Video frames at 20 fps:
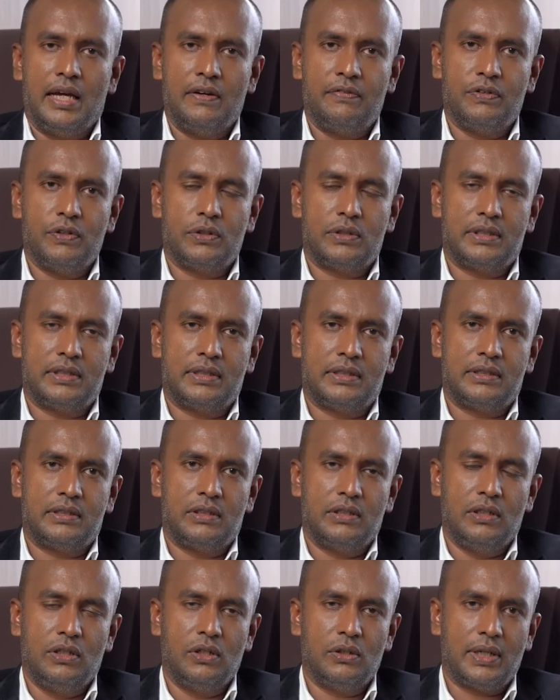If you
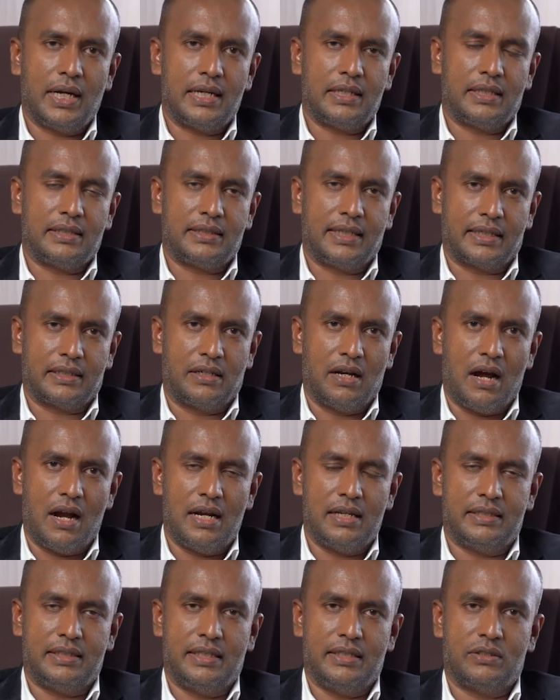look at the
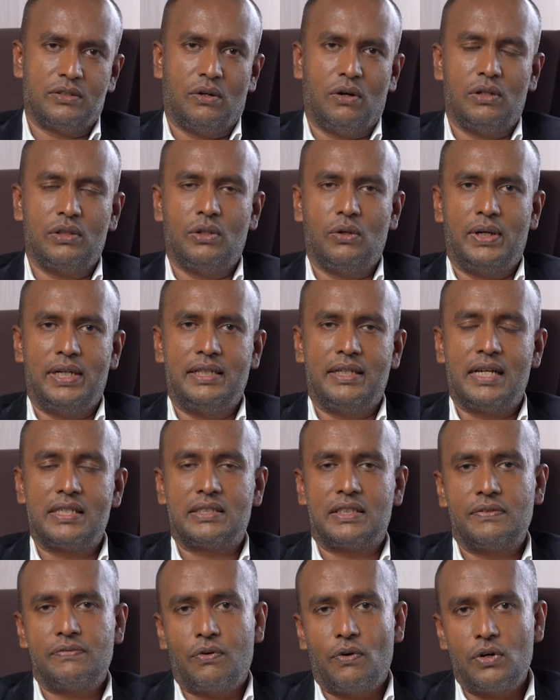technologies, although
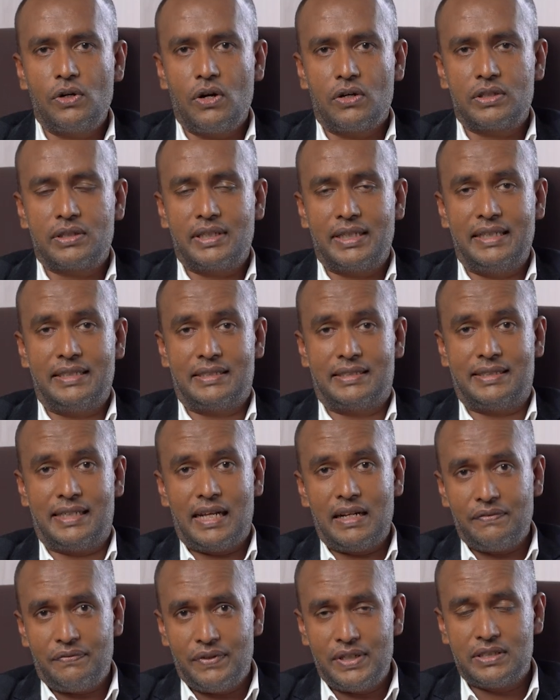Industry 4.0
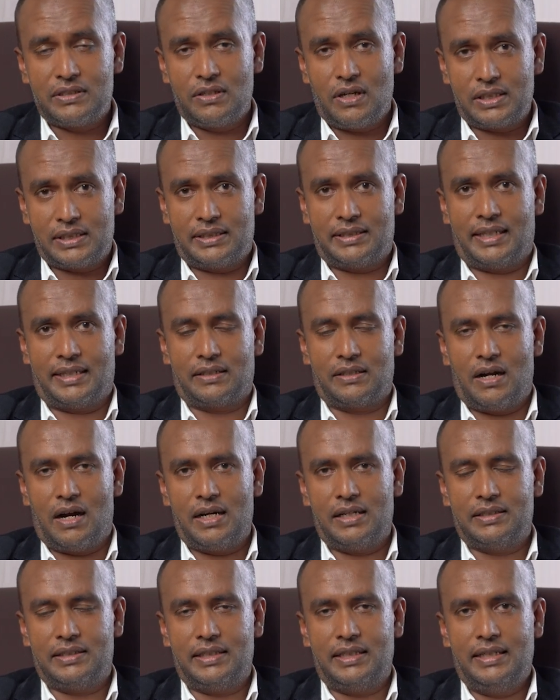itself is not a
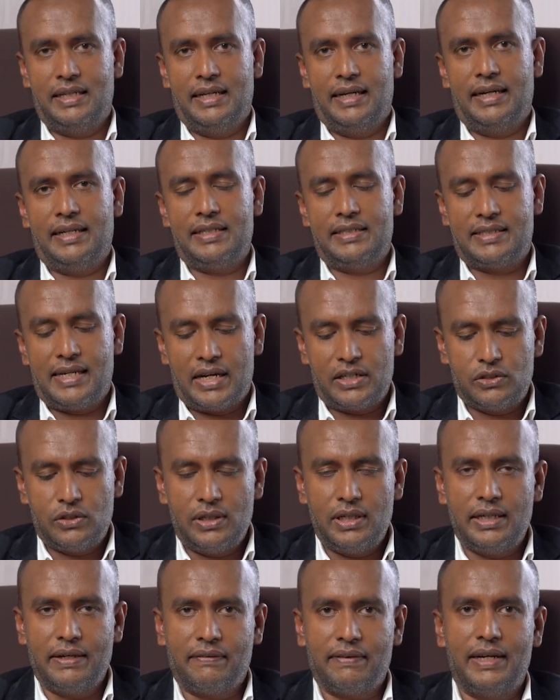technology, it is
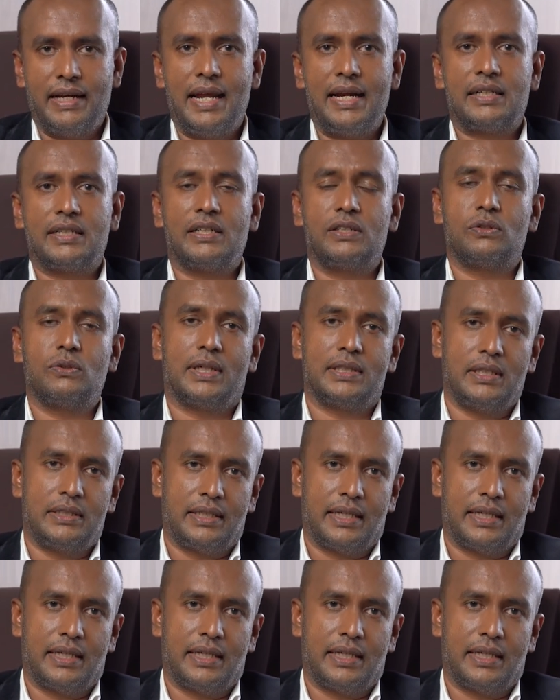actually related to other